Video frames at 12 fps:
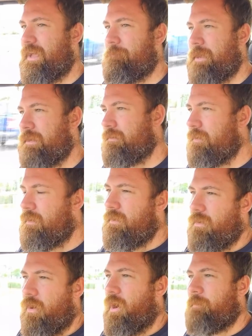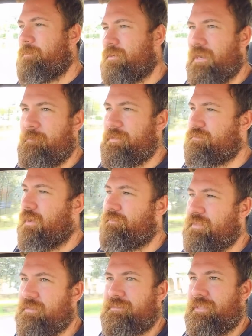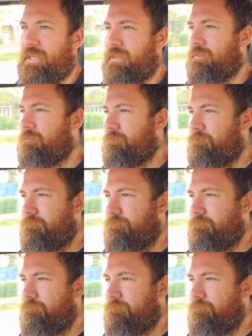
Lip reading: I mean, I'm not going to be driving this thing